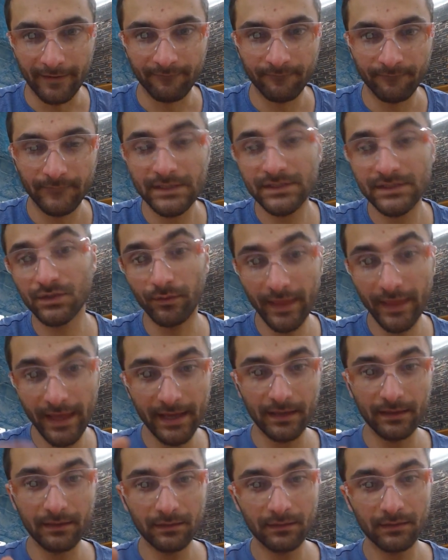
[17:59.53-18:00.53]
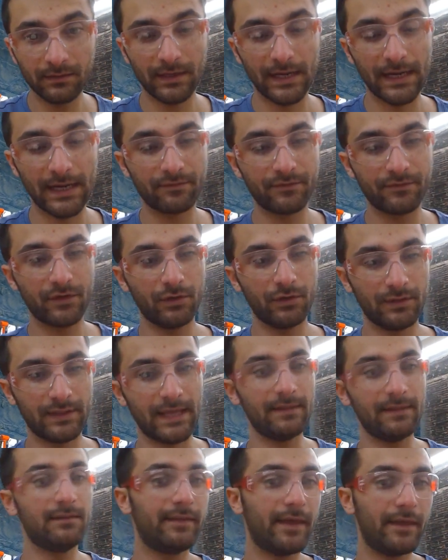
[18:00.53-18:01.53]
So then after
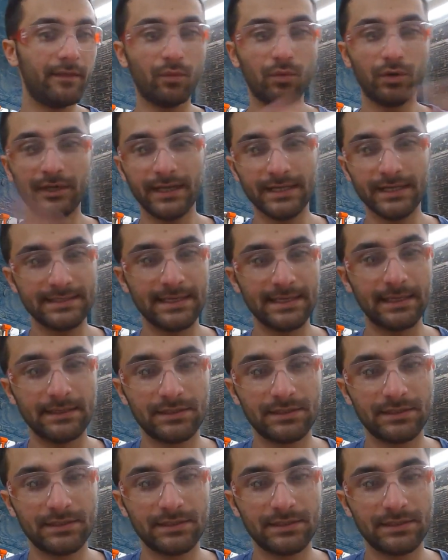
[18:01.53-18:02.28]
the wood gets sent